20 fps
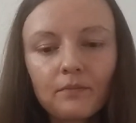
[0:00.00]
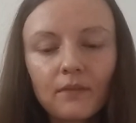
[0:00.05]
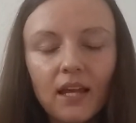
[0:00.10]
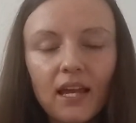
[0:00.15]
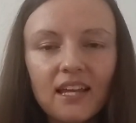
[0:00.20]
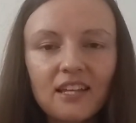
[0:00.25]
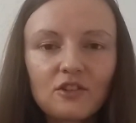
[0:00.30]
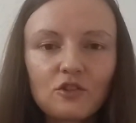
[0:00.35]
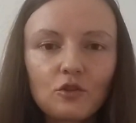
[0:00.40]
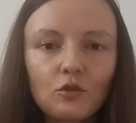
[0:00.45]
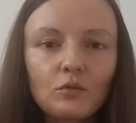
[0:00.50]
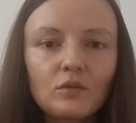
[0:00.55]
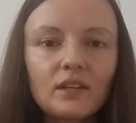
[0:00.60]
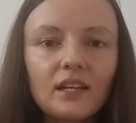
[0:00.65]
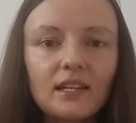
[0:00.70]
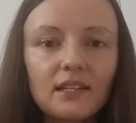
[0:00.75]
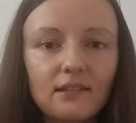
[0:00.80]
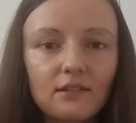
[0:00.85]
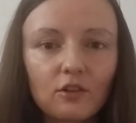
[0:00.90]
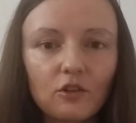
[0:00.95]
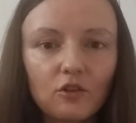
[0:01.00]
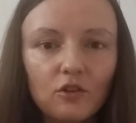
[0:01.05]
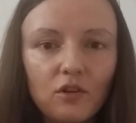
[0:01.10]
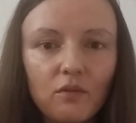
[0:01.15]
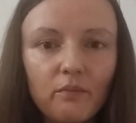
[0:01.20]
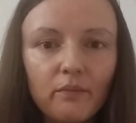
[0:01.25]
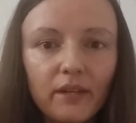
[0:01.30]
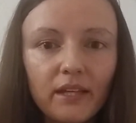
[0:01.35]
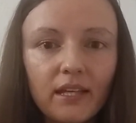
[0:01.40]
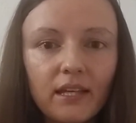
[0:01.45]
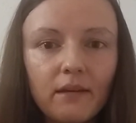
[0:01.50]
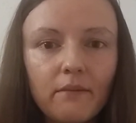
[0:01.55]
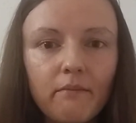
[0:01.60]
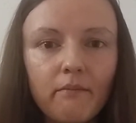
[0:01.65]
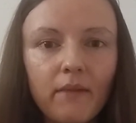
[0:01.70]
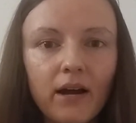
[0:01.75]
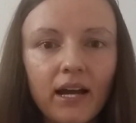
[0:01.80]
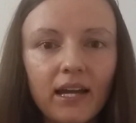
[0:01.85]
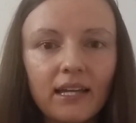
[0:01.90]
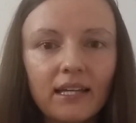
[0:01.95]
And so that's gonna be
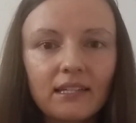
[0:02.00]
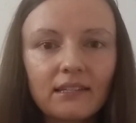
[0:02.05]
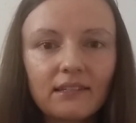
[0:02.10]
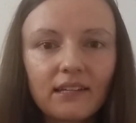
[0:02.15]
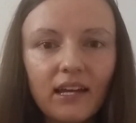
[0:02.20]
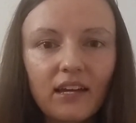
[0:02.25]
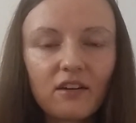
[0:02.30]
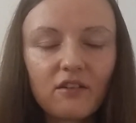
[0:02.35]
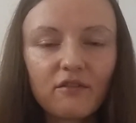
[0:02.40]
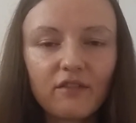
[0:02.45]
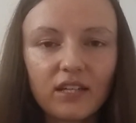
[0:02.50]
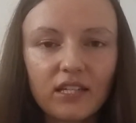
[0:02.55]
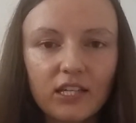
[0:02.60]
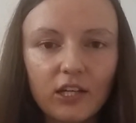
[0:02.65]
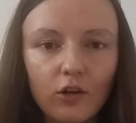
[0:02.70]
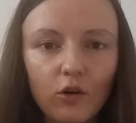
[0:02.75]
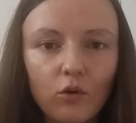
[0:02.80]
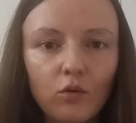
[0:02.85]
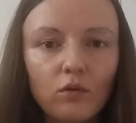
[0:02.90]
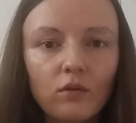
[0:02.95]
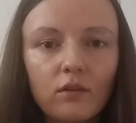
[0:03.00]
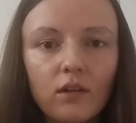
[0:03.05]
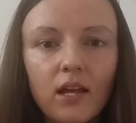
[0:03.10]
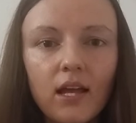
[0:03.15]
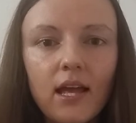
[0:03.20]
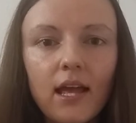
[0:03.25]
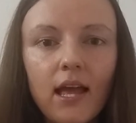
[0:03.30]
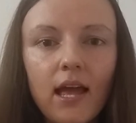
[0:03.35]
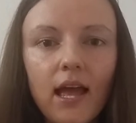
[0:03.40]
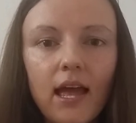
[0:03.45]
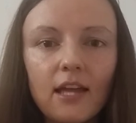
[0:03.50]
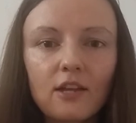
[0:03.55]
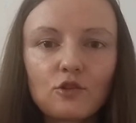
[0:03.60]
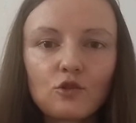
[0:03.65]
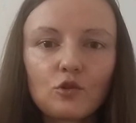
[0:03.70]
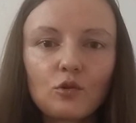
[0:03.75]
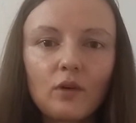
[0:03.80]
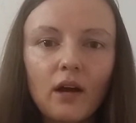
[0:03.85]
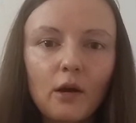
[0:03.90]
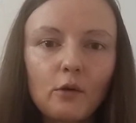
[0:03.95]
my entire video. And
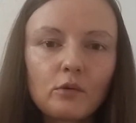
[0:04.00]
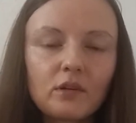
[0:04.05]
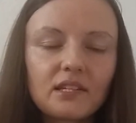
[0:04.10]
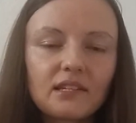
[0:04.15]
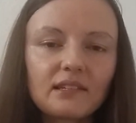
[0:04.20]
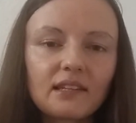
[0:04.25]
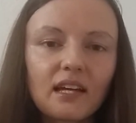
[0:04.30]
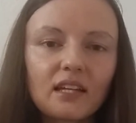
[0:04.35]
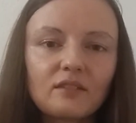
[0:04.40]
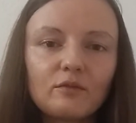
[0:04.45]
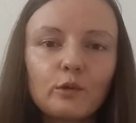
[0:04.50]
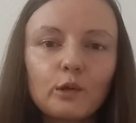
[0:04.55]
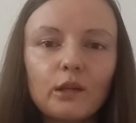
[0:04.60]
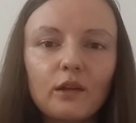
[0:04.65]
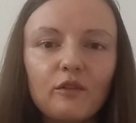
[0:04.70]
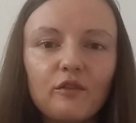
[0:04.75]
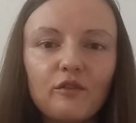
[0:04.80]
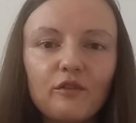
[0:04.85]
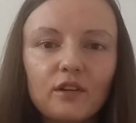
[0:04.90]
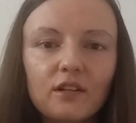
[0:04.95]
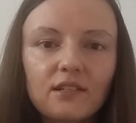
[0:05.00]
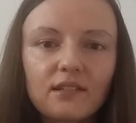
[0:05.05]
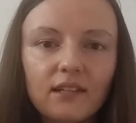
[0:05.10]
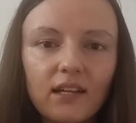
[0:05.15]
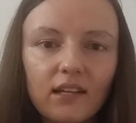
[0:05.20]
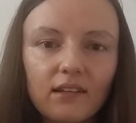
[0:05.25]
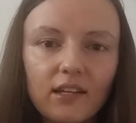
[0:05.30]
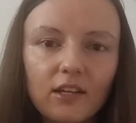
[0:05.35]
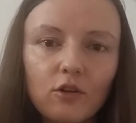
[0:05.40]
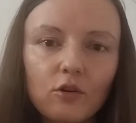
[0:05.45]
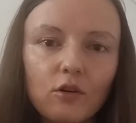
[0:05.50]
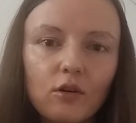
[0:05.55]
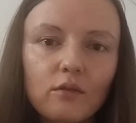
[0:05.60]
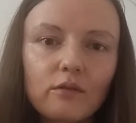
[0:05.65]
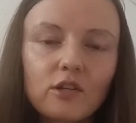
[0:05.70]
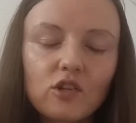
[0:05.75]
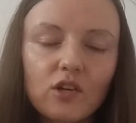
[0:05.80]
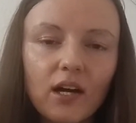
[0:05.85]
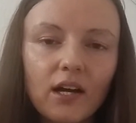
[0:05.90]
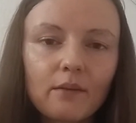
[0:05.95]
so I will start with the first category,
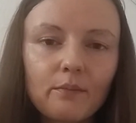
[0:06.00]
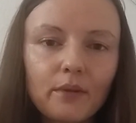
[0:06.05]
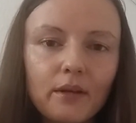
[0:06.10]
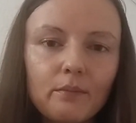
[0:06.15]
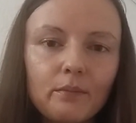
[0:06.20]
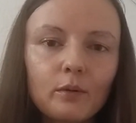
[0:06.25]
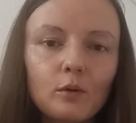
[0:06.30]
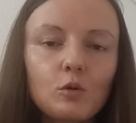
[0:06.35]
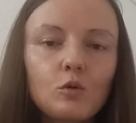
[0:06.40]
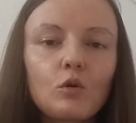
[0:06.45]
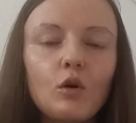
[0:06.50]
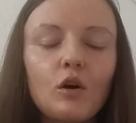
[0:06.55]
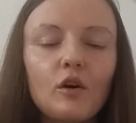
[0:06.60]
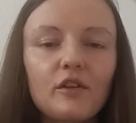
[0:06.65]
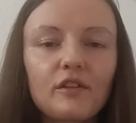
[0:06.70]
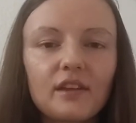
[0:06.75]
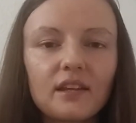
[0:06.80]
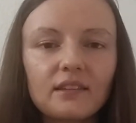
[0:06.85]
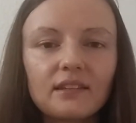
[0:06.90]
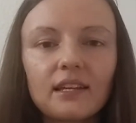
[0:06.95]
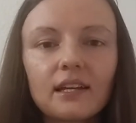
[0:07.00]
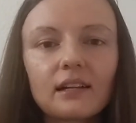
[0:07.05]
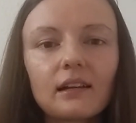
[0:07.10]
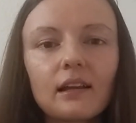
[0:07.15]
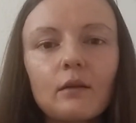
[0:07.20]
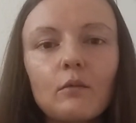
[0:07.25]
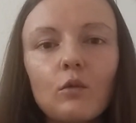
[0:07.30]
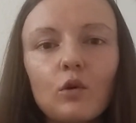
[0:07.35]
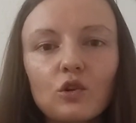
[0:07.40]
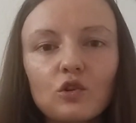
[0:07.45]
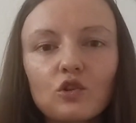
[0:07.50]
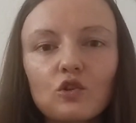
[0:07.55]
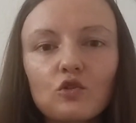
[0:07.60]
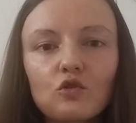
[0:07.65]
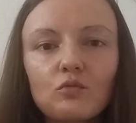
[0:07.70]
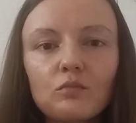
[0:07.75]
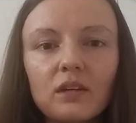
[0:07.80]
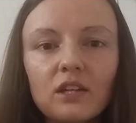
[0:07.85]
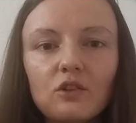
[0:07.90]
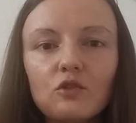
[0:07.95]
which are people who authentically want
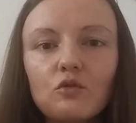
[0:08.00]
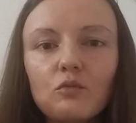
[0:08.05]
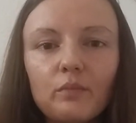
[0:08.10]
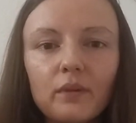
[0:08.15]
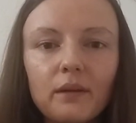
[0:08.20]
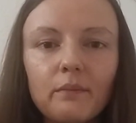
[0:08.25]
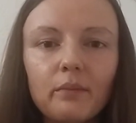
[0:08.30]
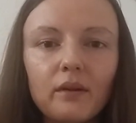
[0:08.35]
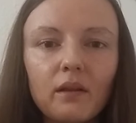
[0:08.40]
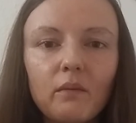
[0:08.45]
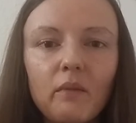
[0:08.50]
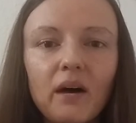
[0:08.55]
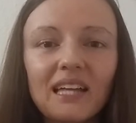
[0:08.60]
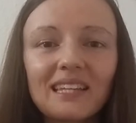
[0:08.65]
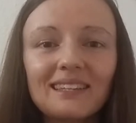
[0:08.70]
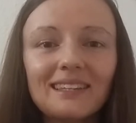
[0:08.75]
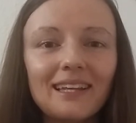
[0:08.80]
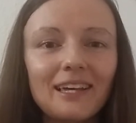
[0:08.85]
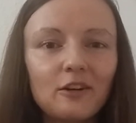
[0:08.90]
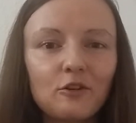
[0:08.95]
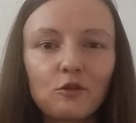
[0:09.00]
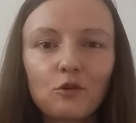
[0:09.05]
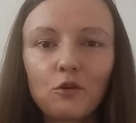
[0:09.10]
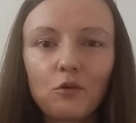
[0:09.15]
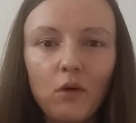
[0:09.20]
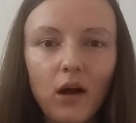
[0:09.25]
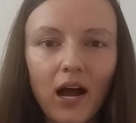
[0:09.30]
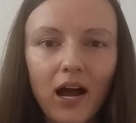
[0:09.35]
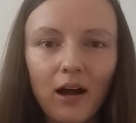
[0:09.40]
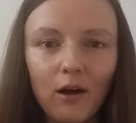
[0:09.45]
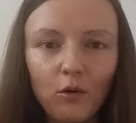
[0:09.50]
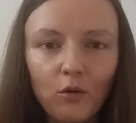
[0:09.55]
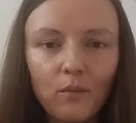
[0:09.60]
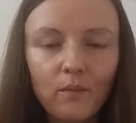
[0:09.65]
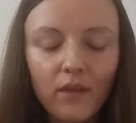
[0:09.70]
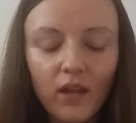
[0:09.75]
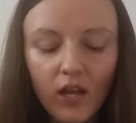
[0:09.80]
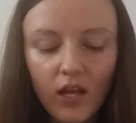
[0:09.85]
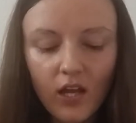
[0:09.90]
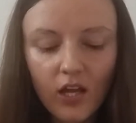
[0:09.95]
to meet new people but they don't know how.
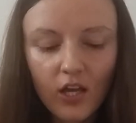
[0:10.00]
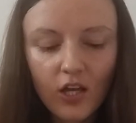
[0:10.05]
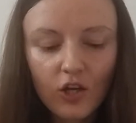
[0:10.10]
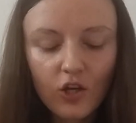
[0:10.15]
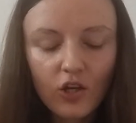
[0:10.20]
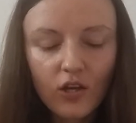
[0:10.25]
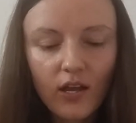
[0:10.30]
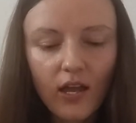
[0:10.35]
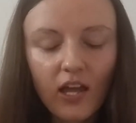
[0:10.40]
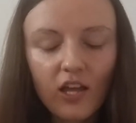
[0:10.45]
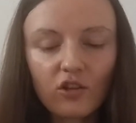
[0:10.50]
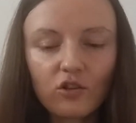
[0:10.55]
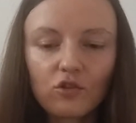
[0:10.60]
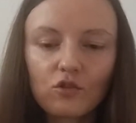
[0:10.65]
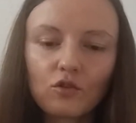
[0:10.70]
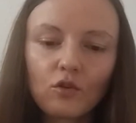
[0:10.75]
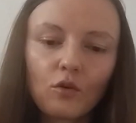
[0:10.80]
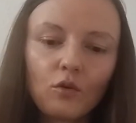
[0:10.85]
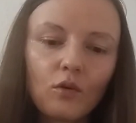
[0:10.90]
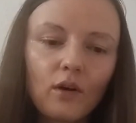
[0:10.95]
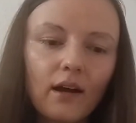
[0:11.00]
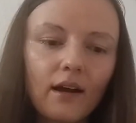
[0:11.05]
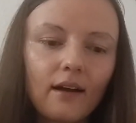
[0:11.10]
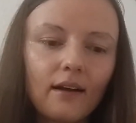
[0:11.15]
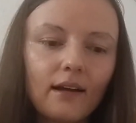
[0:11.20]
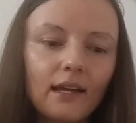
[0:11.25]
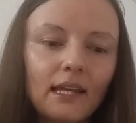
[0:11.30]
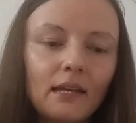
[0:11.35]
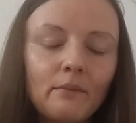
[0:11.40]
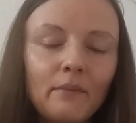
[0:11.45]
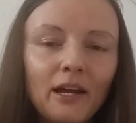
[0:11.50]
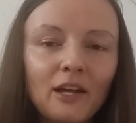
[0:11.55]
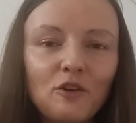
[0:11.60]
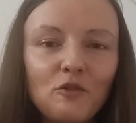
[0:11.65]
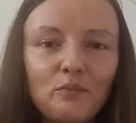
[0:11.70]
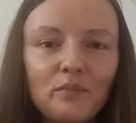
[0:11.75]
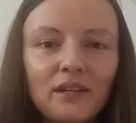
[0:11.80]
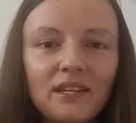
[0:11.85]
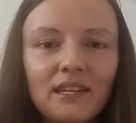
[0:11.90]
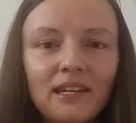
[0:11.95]
And so in my
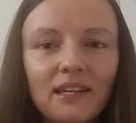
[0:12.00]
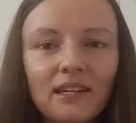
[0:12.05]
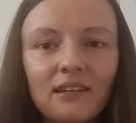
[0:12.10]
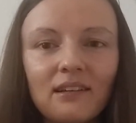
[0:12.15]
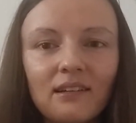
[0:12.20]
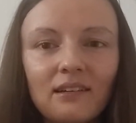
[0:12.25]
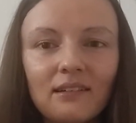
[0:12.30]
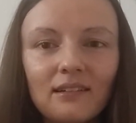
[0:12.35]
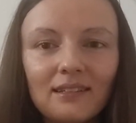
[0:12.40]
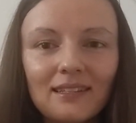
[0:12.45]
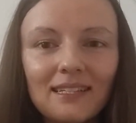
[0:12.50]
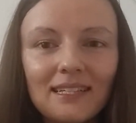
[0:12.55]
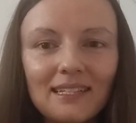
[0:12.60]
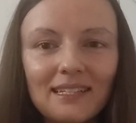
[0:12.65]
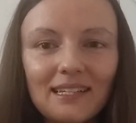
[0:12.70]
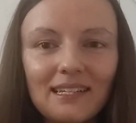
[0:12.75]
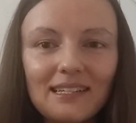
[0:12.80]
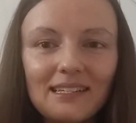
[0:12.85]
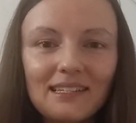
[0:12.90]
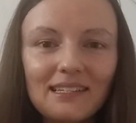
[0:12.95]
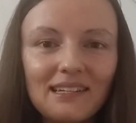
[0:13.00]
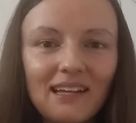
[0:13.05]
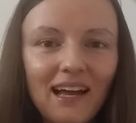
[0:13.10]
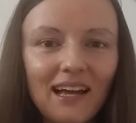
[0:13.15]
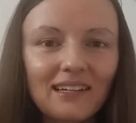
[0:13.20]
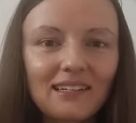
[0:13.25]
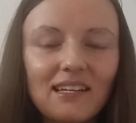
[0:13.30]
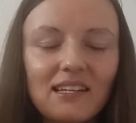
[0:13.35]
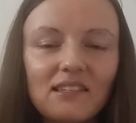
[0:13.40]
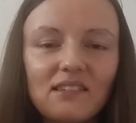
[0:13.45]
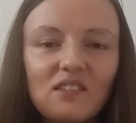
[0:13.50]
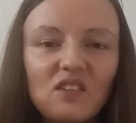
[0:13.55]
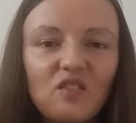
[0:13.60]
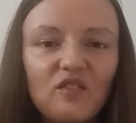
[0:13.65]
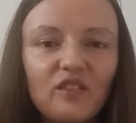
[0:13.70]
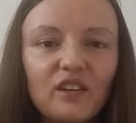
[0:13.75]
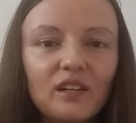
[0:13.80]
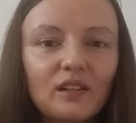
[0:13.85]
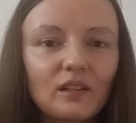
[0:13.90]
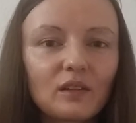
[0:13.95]
opinion, this is not as
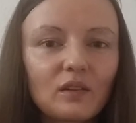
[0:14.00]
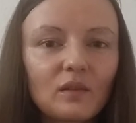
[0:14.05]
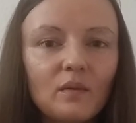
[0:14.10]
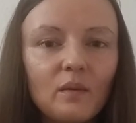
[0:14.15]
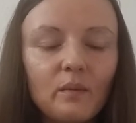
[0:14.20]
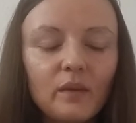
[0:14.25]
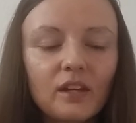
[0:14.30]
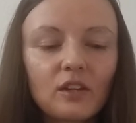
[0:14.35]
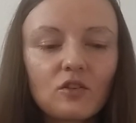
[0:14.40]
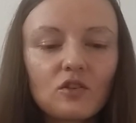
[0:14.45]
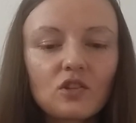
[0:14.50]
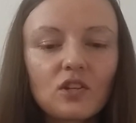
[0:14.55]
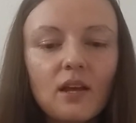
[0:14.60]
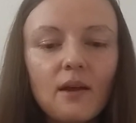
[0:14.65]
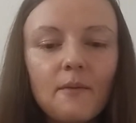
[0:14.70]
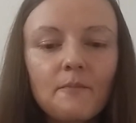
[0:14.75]
difficult, because